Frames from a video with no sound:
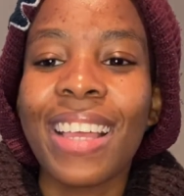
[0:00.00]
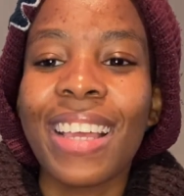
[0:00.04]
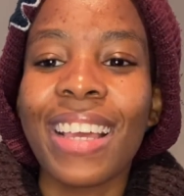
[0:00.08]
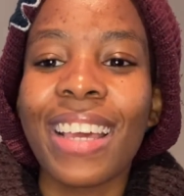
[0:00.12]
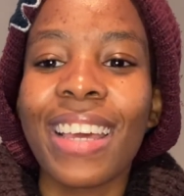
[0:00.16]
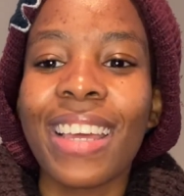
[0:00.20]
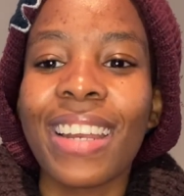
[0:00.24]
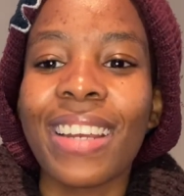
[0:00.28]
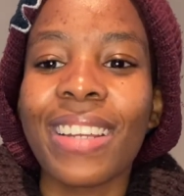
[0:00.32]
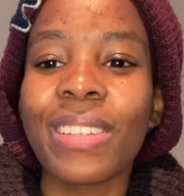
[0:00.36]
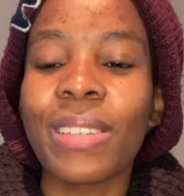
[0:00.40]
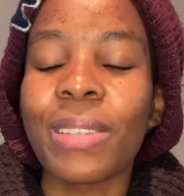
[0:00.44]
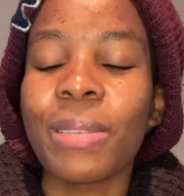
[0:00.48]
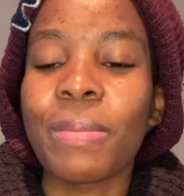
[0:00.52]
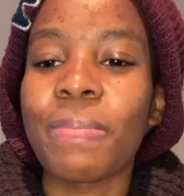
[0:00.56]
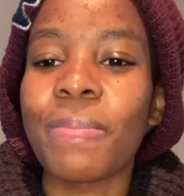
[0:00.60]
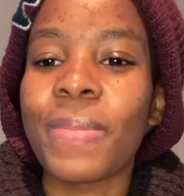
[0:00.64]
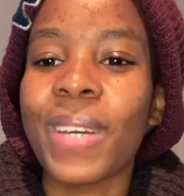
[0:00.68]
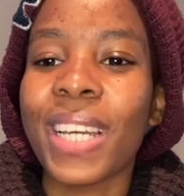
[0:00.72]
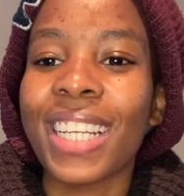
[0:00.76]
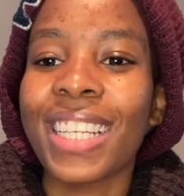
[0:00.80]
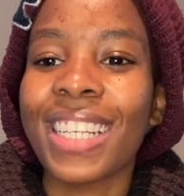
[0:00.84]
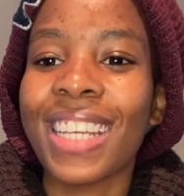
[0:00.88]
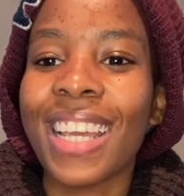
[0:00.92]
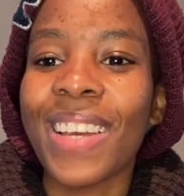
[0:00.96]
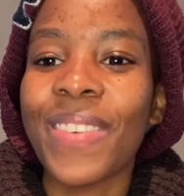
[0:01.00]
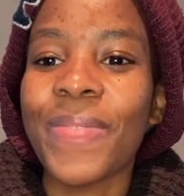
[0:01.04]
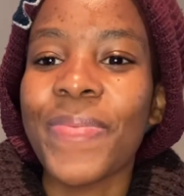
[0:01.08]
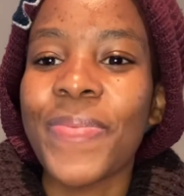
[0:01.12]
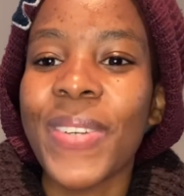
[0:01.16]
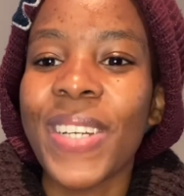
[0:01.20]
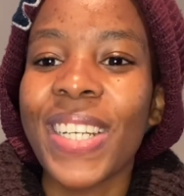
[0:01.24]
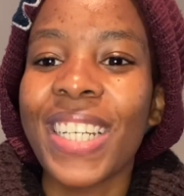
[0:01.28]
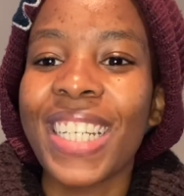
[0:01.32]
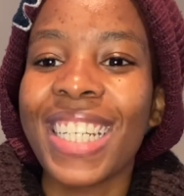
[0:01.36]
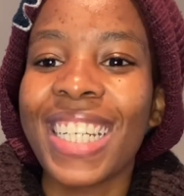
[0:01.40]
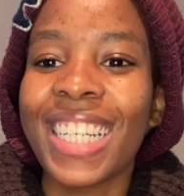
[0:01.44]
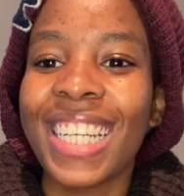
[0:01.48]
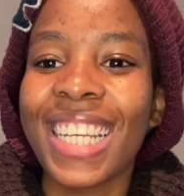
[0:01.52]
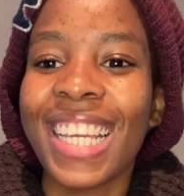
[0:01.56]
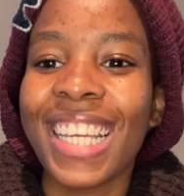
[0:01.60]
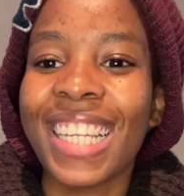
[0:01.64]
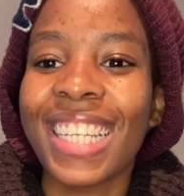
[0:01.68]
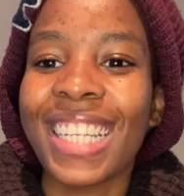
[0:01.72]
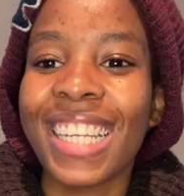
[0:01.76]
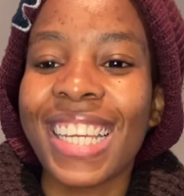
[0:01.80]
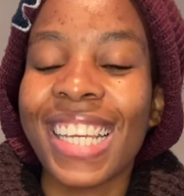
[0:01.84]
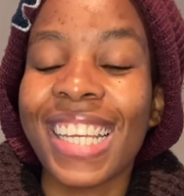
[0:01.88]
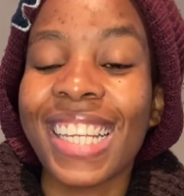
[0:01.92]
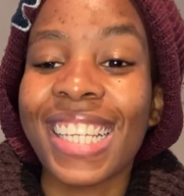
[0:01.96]
It is much
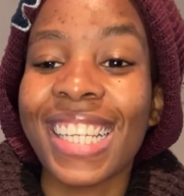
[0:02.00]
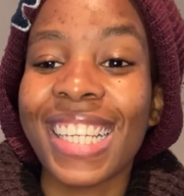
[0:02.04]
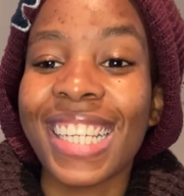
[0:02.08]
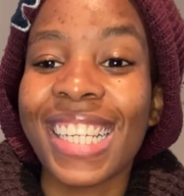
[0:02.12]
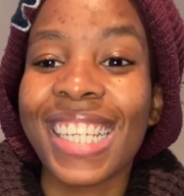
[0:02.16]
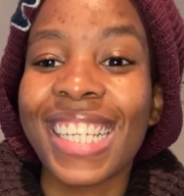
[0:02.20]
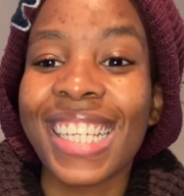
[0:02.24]
appreciated.